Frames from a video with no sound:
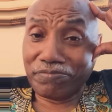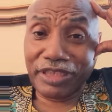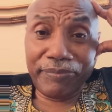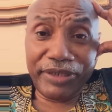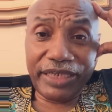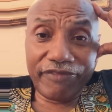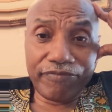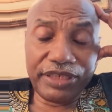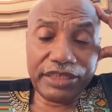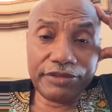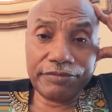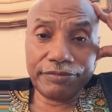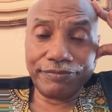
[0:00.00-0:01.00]
There may have
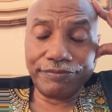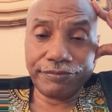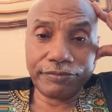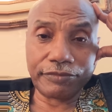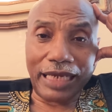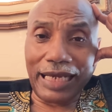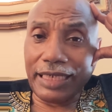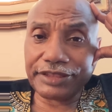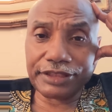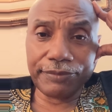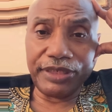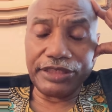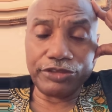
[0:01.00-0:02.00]
been, I
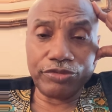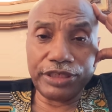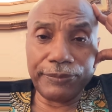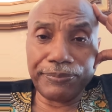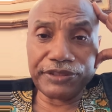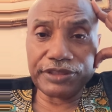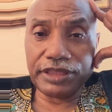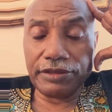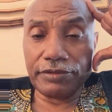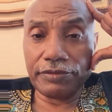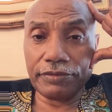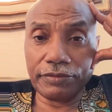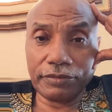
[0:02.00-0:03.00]
estimate, 20%
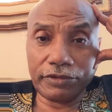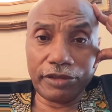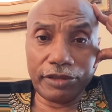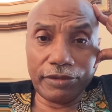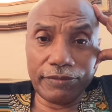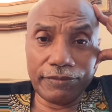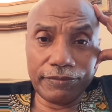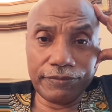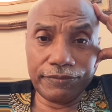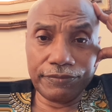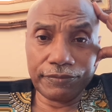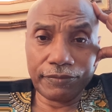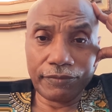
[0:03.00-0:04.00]
um,
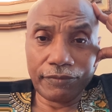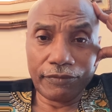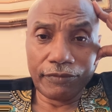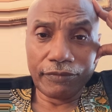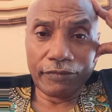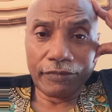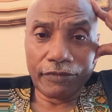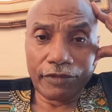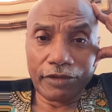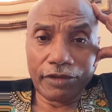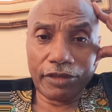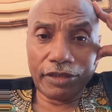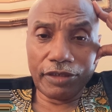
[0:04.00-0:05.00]

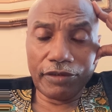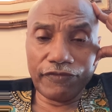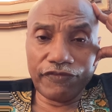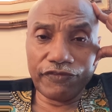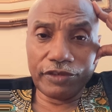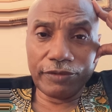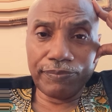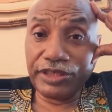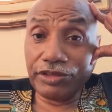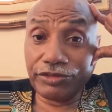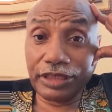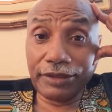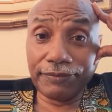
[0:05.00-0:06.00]
of, a
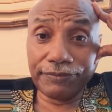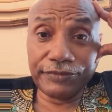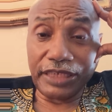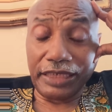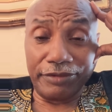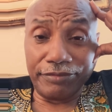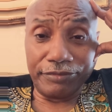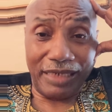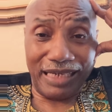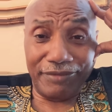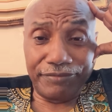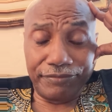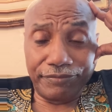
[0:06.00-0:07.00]
buildup, and
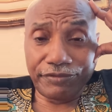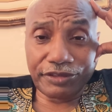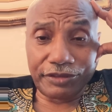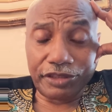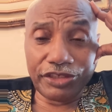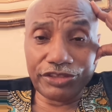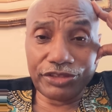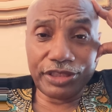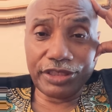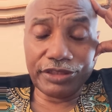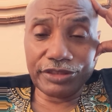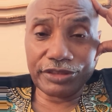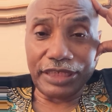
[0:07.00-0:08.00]
I, hunch
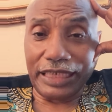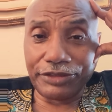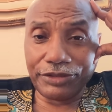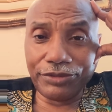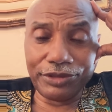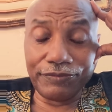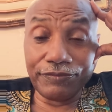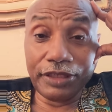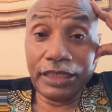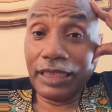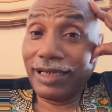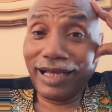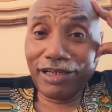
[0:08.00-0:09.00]
that it just got to it.
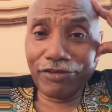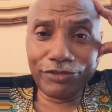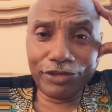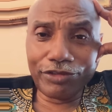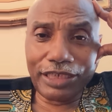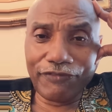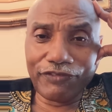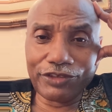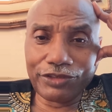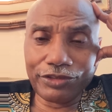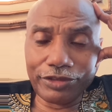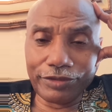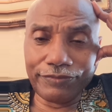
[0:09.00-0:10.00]
I don't know that for
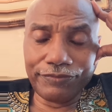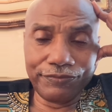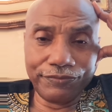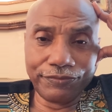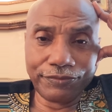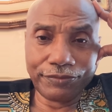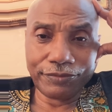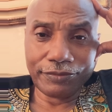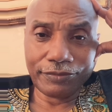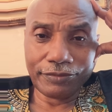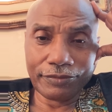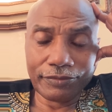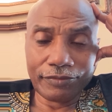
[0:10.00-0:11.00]
sure.
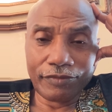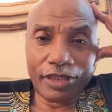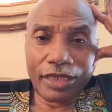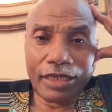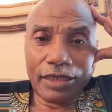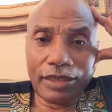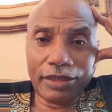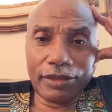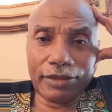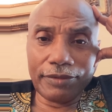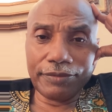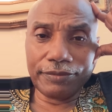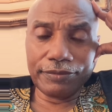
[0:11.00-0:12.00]

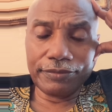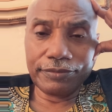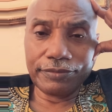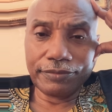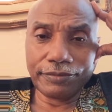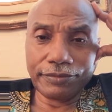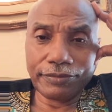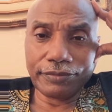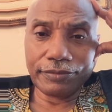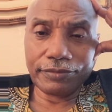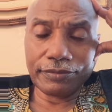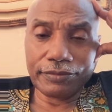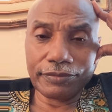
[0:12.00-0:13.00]
Um,
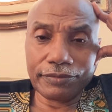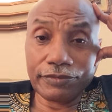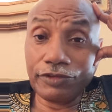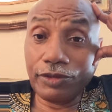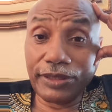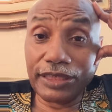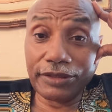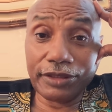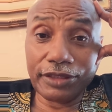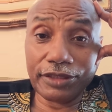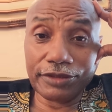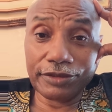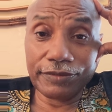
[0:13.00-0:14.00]
nobody
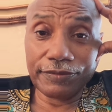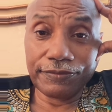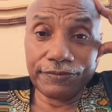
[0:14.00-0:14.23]
does.